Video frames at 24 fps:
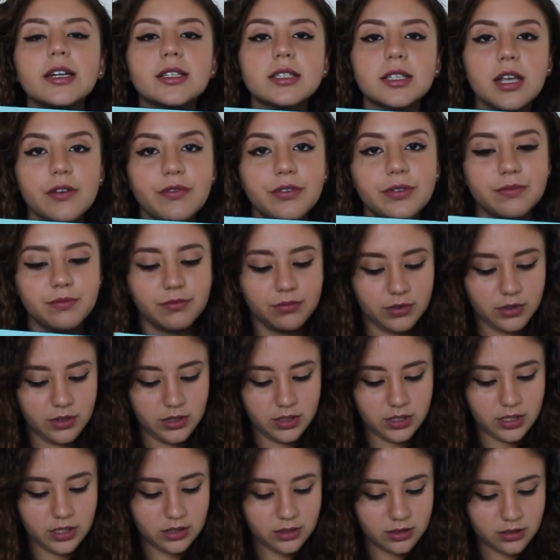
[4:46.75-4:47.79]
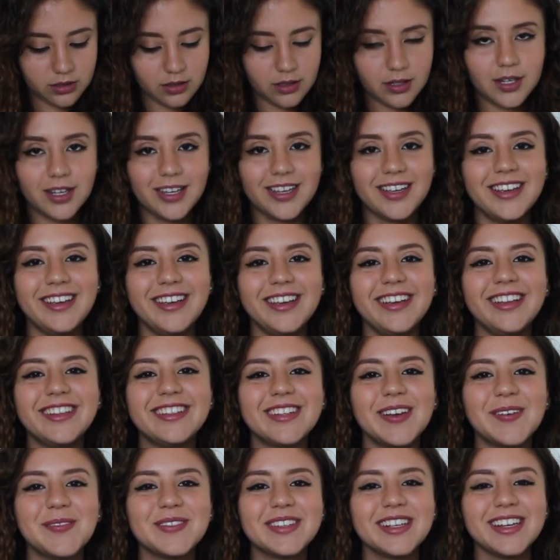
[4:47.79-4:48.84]
yourself,
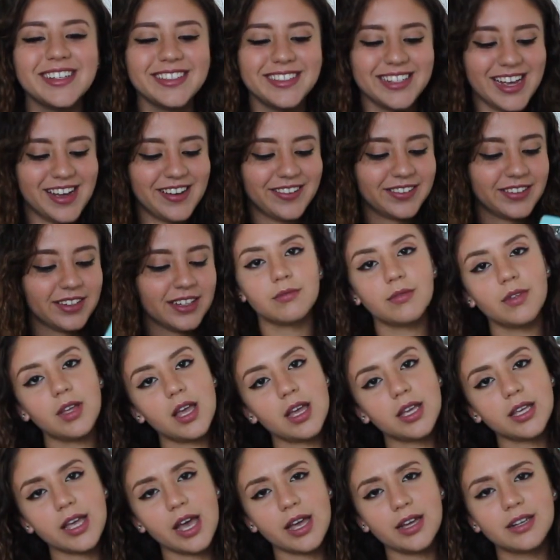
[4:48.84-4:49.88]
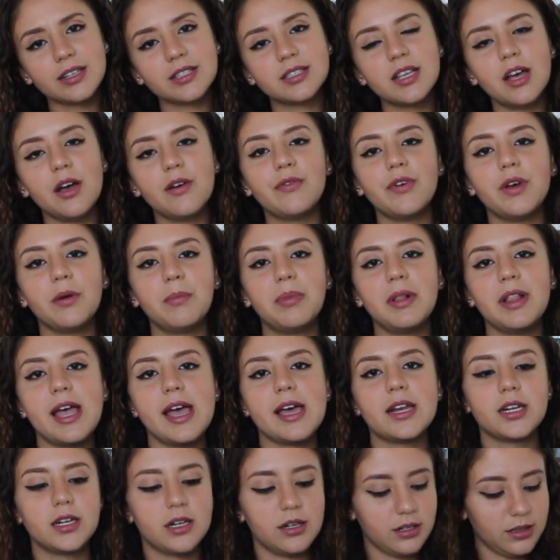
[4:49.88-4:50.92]
it's upside down. And get yourself a
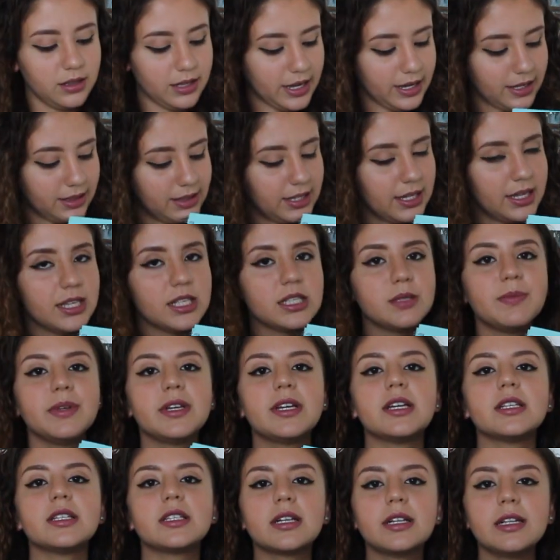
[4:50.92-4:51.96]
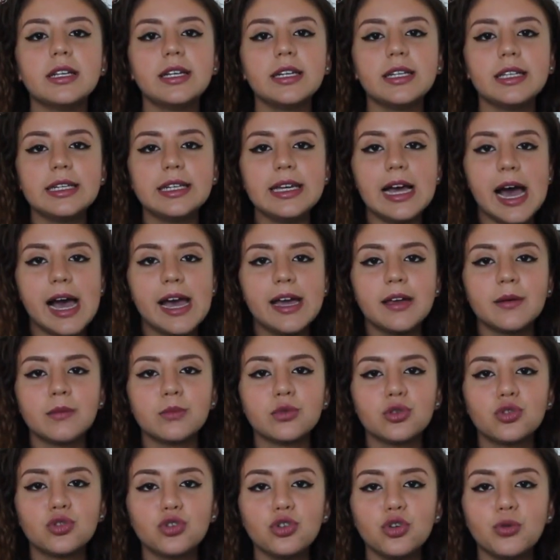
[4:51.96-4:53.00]
planner like this because clearly I
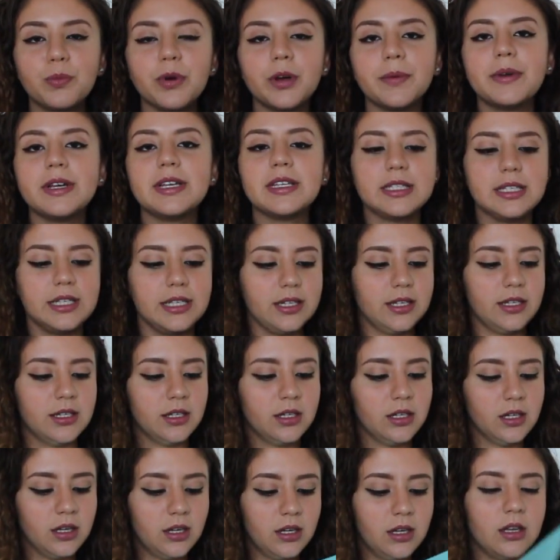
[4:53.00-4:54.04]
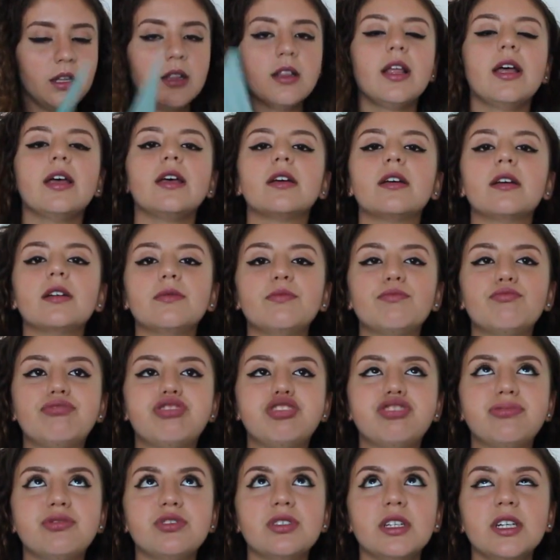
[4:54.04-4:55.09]
am super busy. Like,
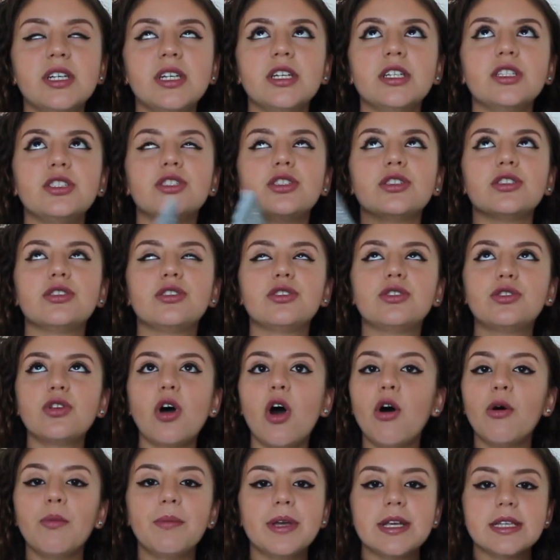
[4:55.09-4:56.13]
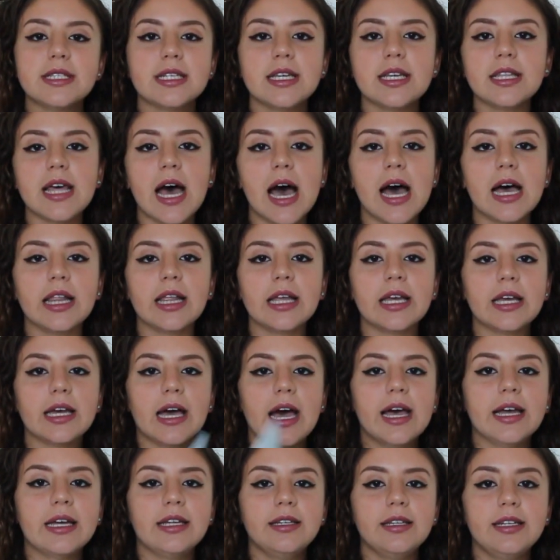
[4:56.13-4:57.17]
just so busy that like
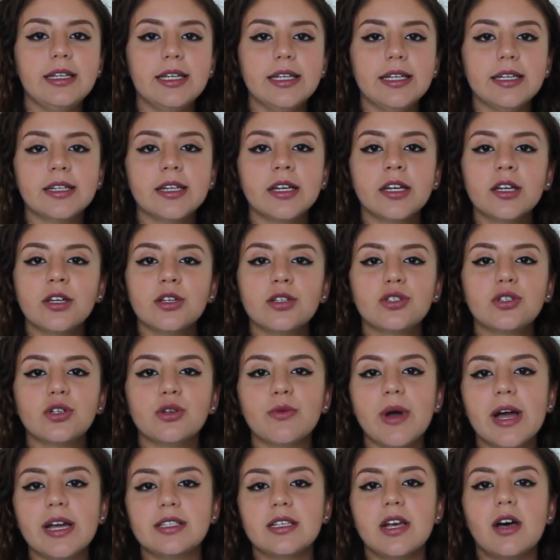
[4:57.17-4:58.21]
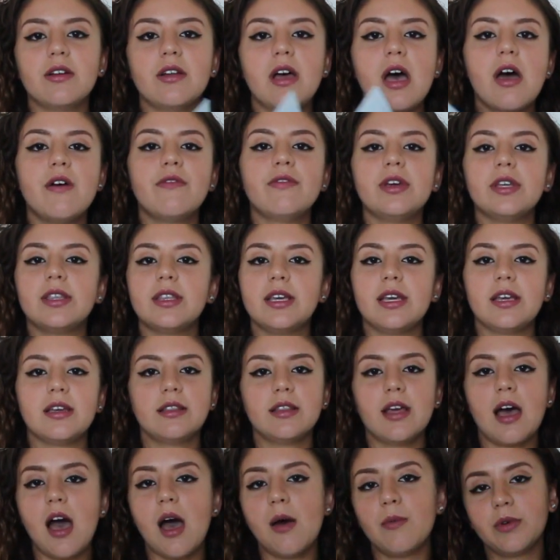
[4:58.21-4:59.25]
I need to write down
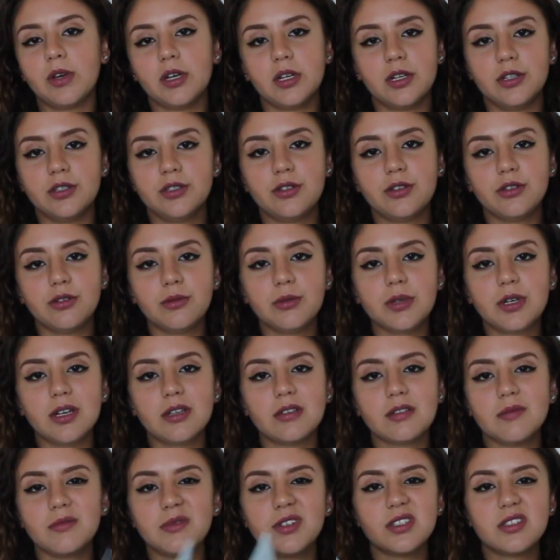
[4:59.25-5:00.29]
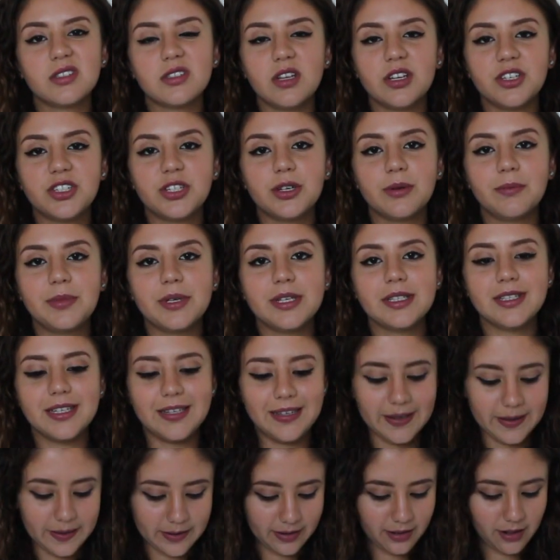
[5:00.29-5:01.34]
everything that I'm gonna do because I'm just such a
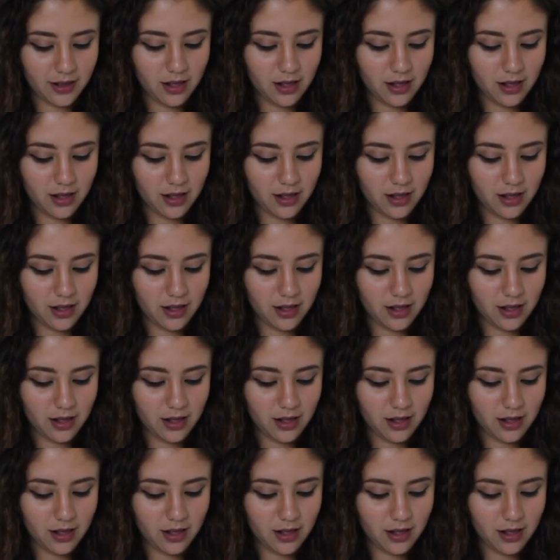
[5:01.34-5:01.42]
busy